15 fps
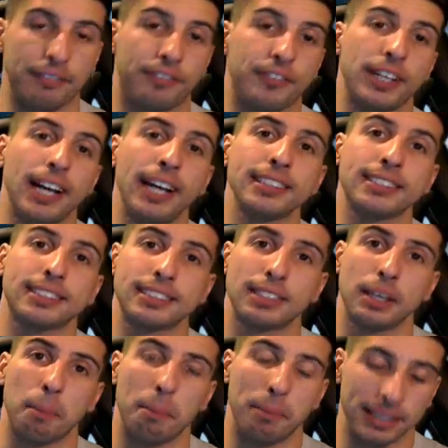you guys
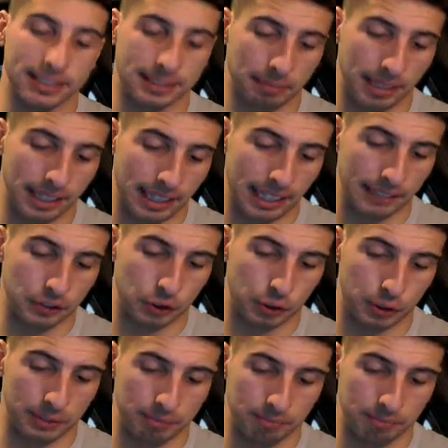missed my live stream,